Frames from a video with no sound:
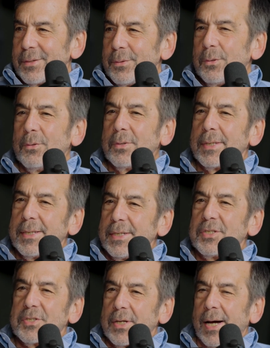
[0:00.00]
knew that
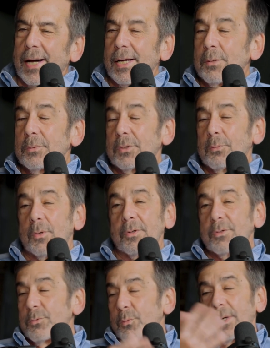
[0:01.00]
each dial was
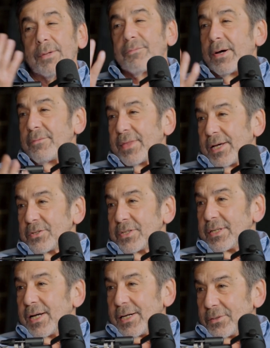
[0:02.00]
worth
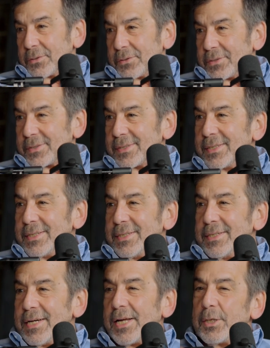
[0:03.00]
$25,000
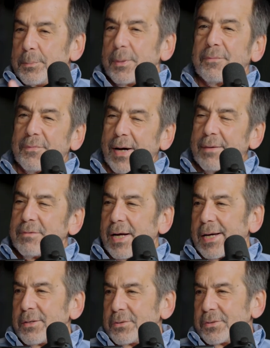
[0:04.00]
and you put five
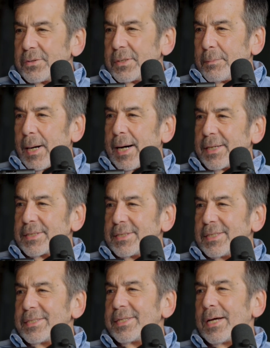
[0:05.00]
dials on the box
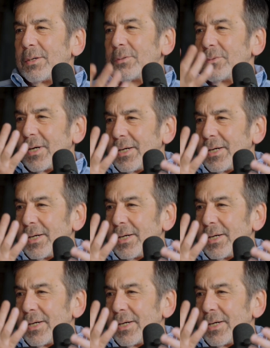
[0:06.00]
and it's now